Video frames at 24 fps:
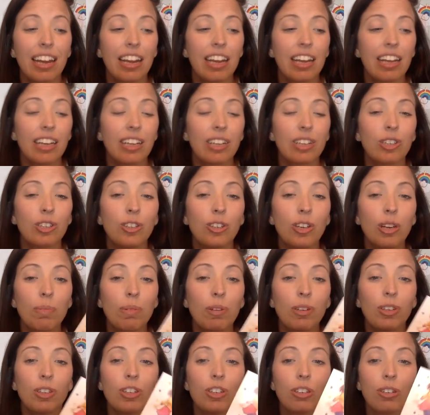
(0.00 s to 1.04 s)
Because Junie
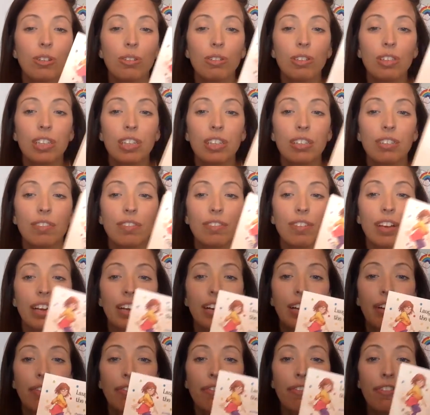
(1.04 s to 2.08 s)
B Jones is
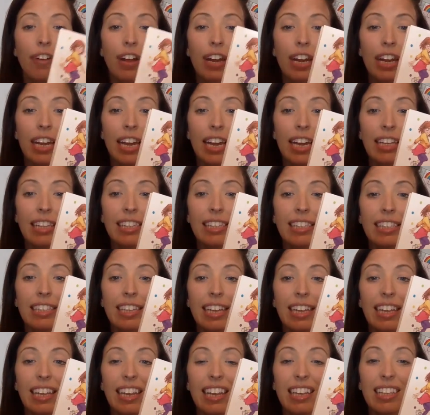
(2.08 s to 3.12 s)
very funny and
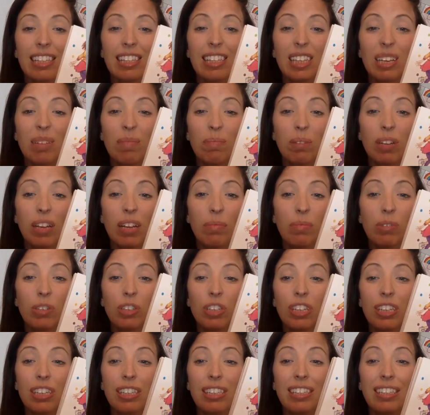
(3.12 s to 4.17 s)
silly, and sometimes
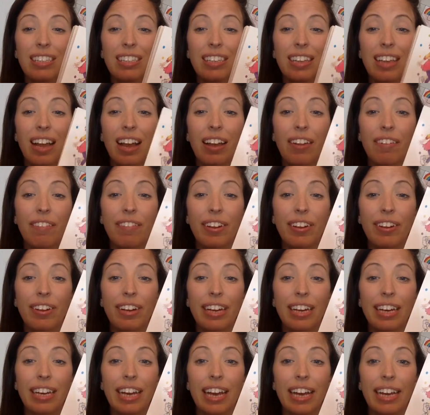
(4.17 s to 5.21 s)
she's not
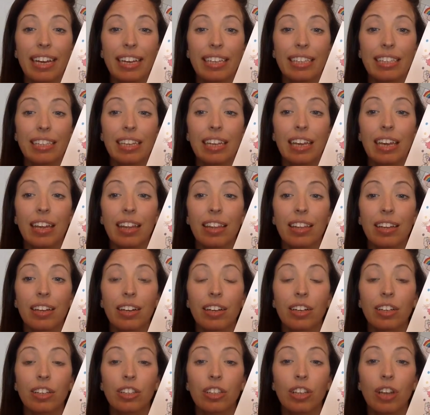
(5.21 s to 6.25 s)
very nice
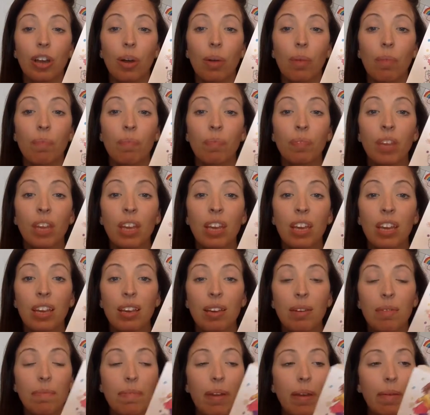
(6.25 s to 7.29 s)
either. So
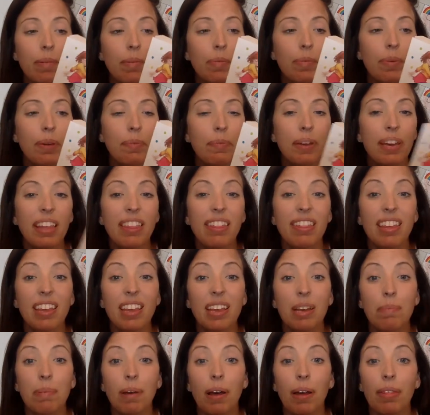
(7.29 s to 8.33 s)
maybe we can
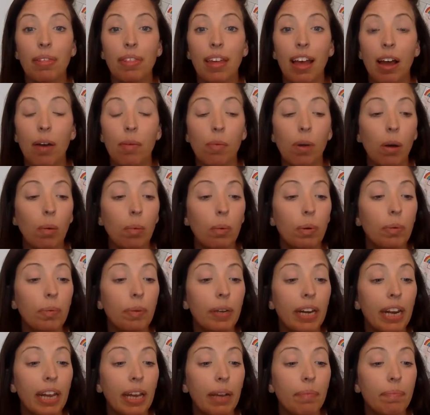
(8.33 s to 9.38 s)
think about that while we're
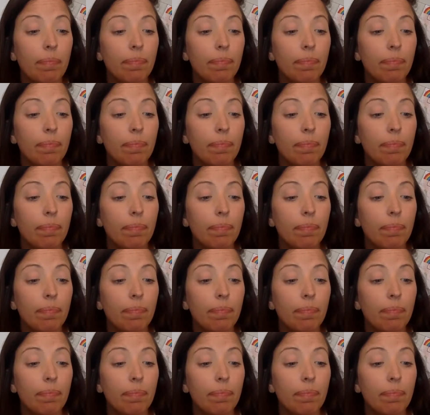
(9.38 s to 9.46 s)
reading.